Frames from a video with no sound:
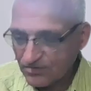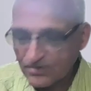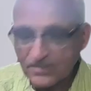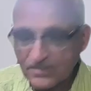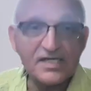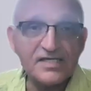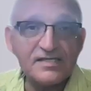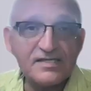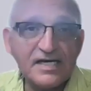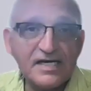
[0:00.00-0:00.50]
looks
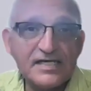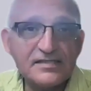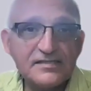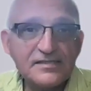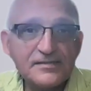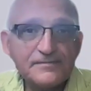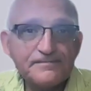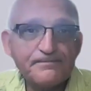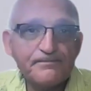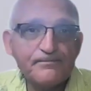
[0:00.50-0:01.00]
like that.
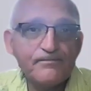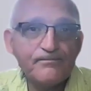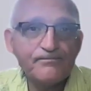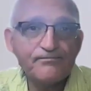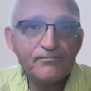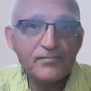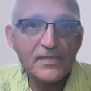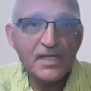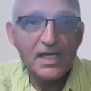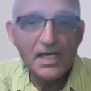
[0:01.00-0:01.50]

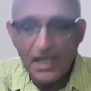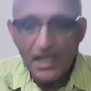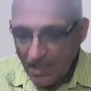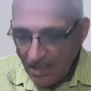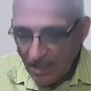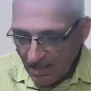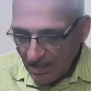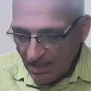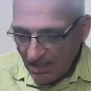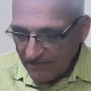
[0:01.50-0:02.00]

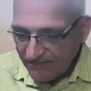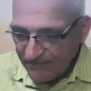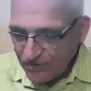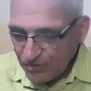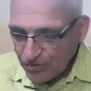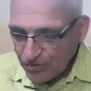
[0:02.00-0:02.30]
If